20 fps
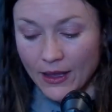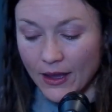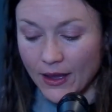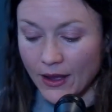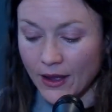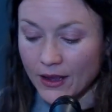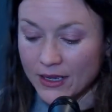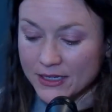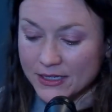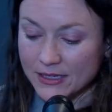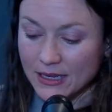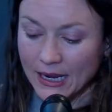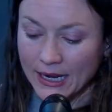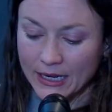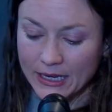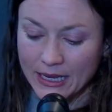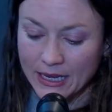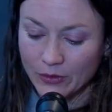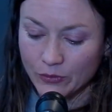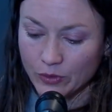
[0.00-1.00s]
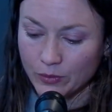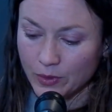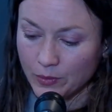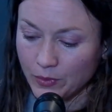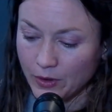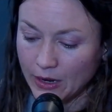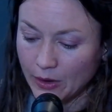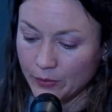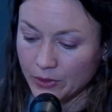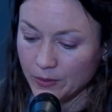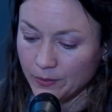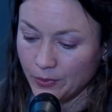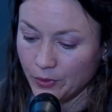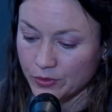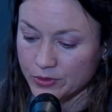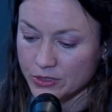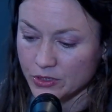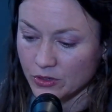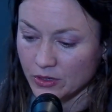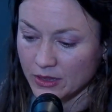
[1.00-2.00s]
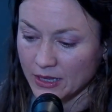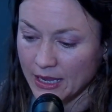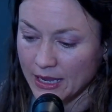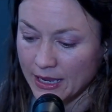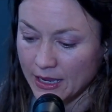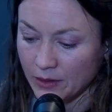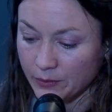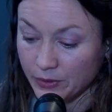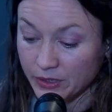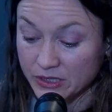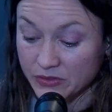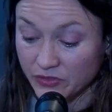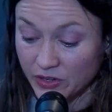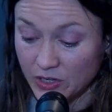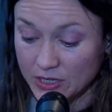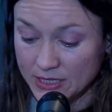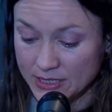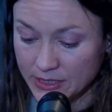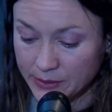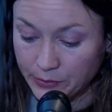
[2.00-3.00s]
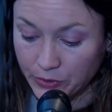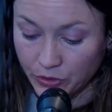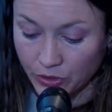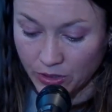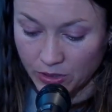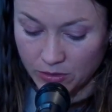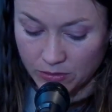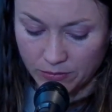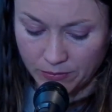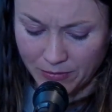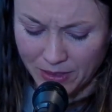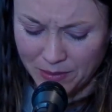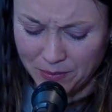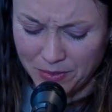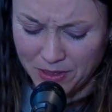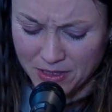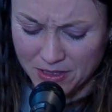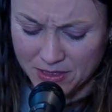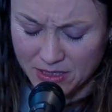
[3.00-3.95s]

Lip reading: I can't remember how many bones are in the hand, but it's very similar. It might be the